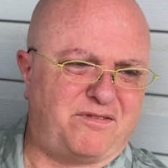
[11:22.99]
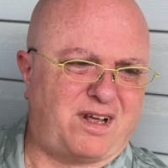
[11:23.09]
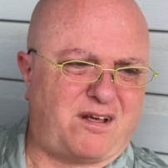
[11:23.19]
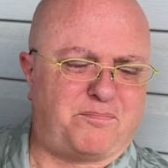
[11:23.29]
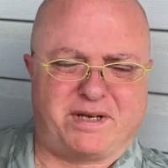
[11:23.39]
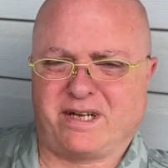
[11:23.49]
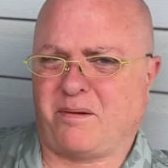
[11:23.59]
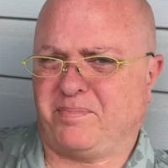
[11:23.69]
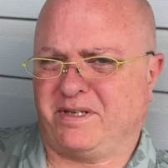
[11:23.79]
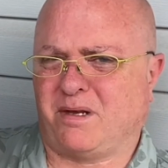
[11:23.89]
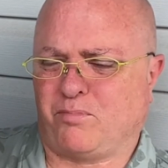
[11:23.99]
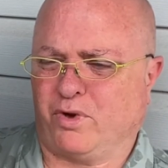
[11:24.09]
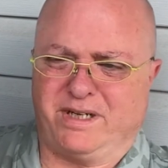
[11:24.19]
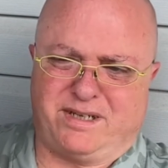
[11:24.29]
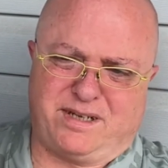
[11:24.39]
I'll pick it up at some
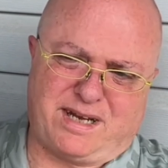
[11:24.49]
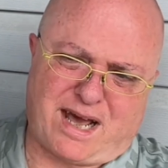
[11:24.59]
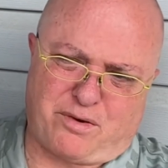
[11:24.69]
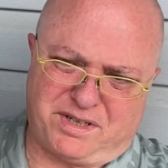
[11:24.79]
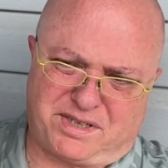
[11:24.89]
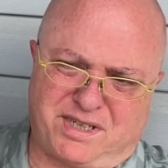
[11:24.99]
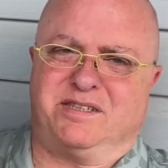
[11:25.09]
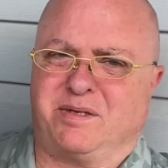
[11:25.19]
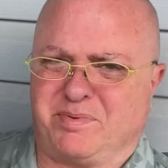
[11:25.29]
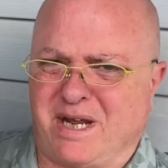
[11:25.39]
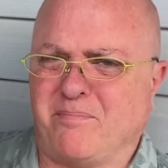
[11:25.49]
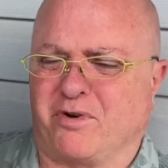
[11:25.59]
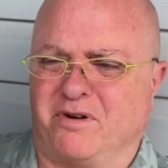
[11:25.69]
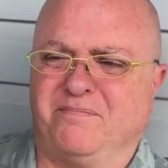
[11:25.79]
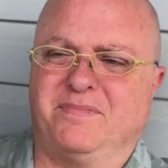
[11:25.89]
point, and now it's
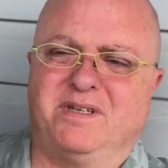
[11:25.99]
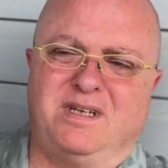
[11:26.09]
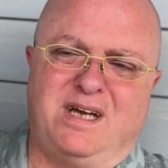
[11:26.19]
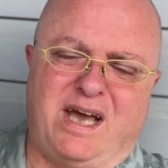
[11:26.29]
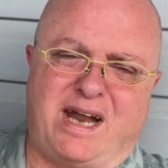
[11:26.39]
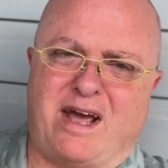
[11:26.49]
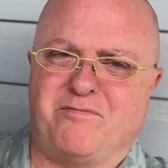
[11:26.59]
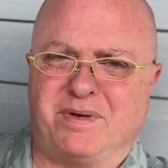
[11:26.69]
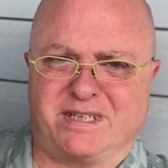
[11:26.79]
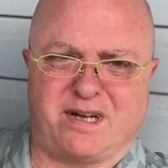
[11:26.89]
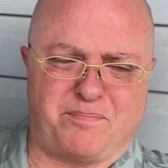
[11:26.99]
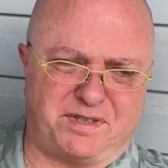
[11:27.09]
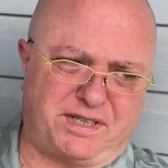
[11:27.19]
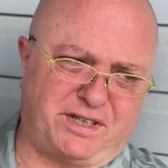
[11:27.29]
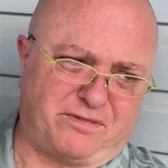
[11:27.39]
September, and I haven't picked it up
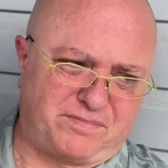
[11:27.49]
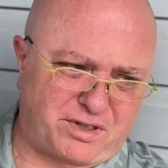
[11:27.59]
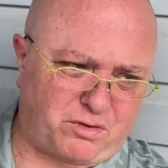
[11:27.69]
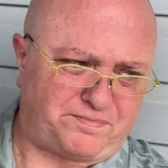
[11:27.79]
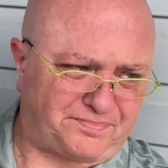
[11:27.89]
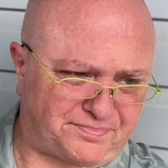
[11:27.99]
this year. So